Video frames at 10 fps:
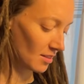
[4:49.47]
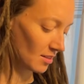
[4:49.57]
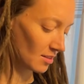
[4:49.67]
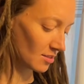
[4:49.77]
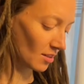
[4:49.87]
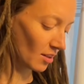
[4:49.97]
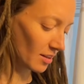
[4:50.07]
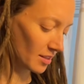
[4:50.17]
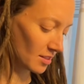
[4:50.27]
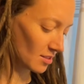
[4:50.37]
There's a lot
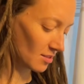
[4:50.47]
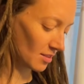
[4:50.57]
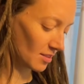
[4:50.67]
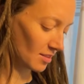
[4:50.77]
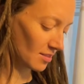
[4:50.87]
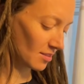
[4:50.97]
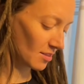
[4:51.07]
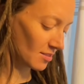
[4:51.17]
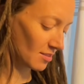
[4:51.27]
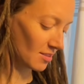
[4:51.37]
of history in these
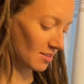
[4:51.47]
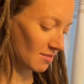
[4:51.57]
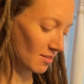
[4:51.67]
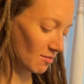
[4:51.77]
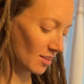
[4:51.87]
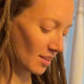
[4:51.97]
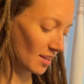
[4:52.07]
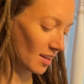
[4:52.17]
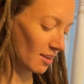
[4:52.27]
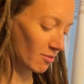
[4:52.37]
locks, I feel
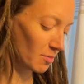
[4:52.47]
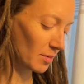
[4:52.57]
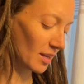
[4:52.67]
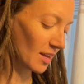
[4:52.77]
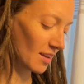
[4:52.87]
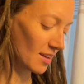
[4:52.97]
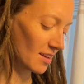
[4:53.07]
like everybody